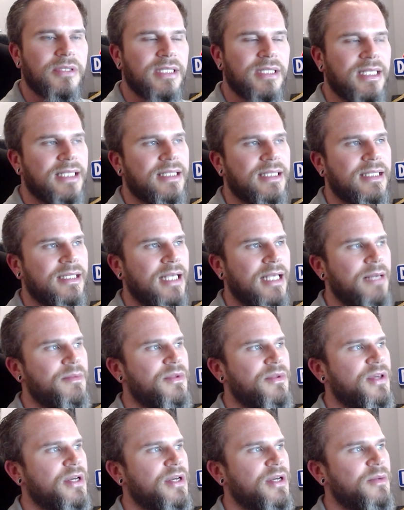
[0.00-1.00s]
that's the same
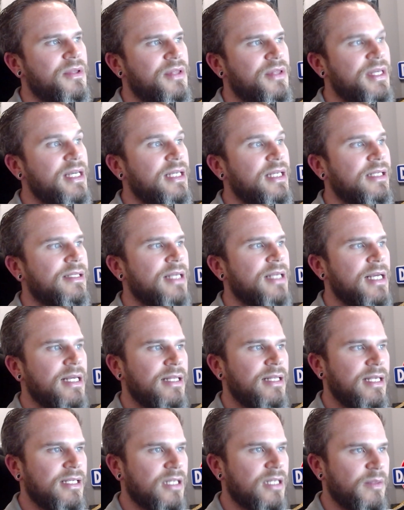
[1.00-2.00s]
thing with these.
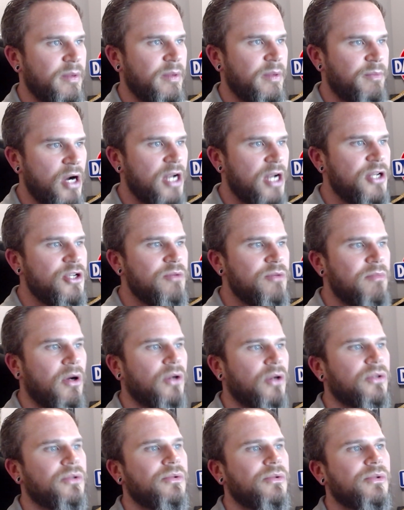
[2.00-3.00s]
These are going to be brand new
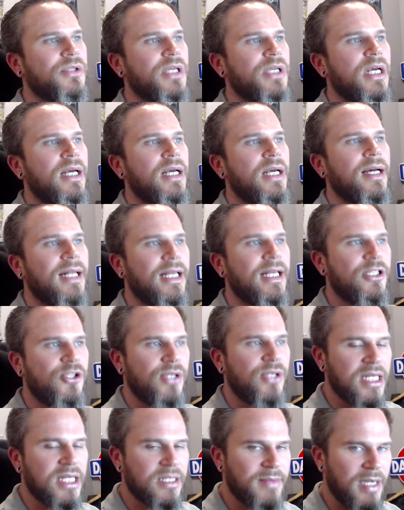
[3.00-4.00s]
models unless you
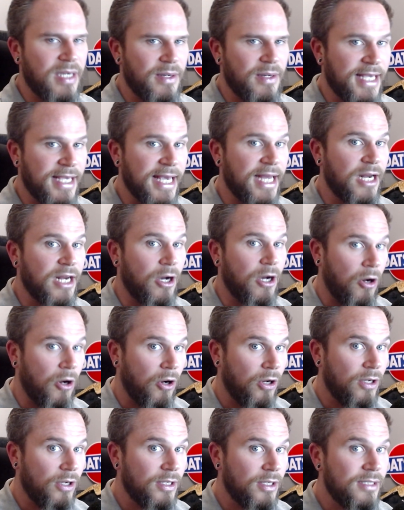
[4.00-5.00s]
get them out again
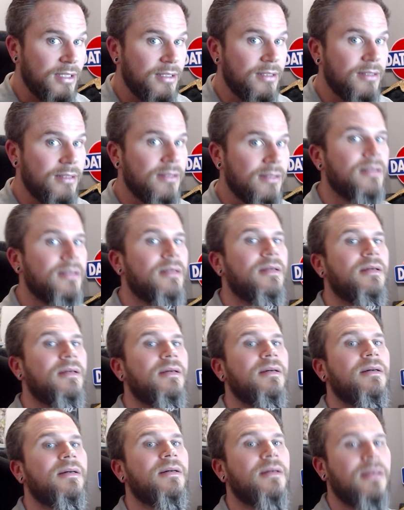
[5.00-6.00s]
on
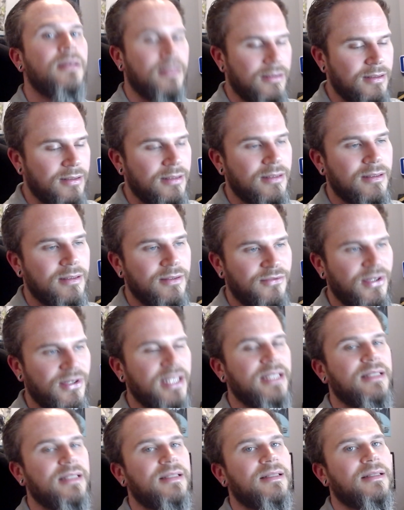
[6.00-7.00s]

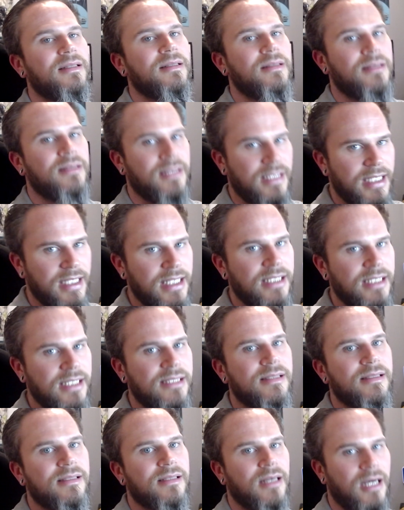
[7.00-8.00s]
fleet,
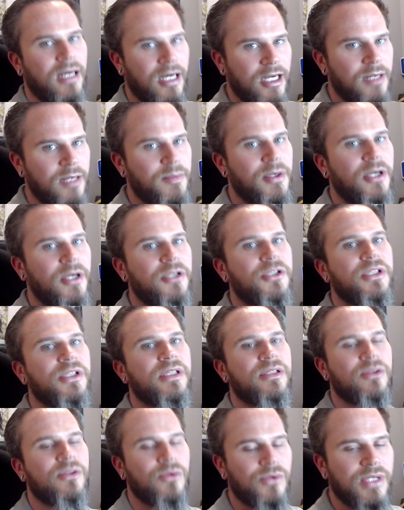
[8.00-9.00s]
lease, hire
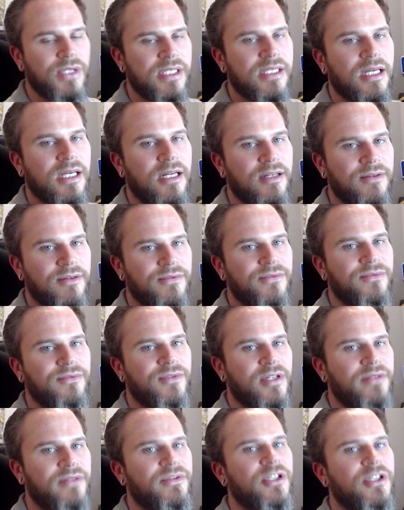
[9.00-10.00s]
purchase, all these kind of
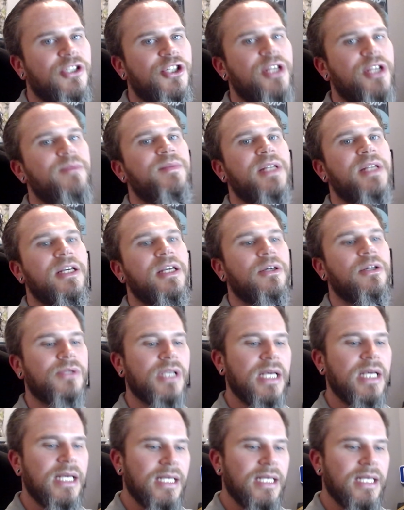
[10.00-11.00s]
very, very cheap deals.
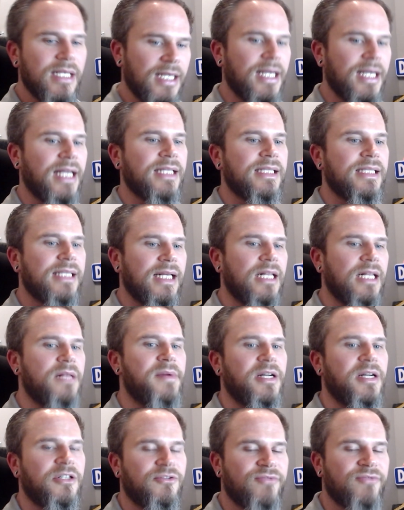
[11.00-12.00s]
Again, sending them
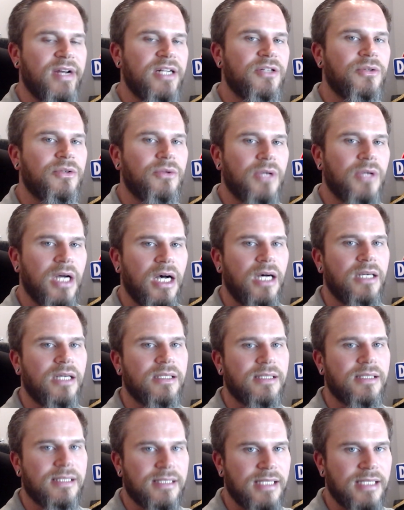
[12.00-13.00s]
out to rental
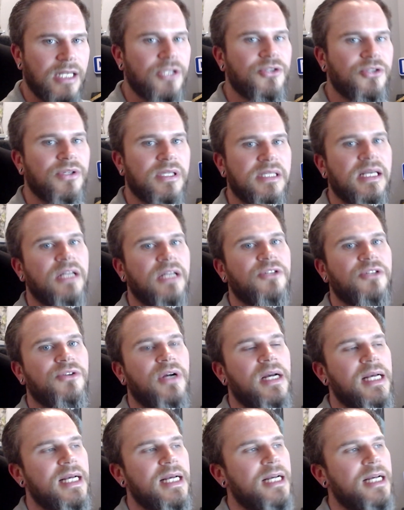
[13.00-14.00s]
cars, etc.,
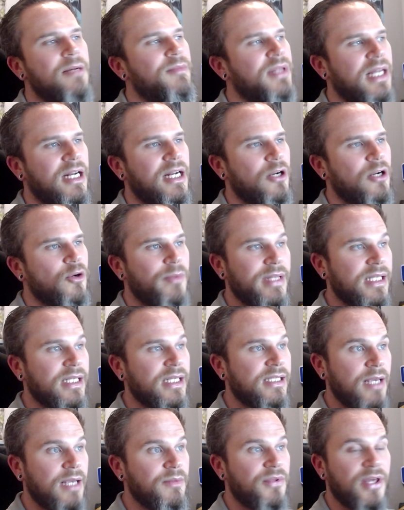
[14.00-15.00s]
etc. But then it'll be the
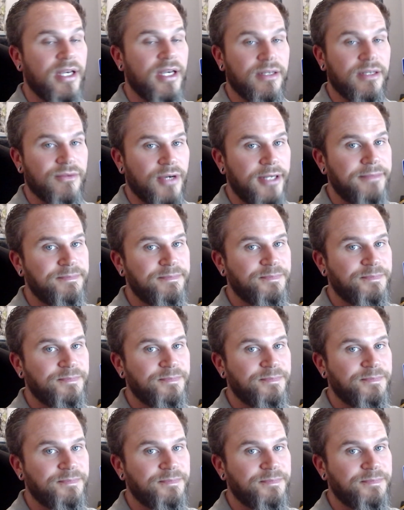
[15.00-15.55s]
same thing, right?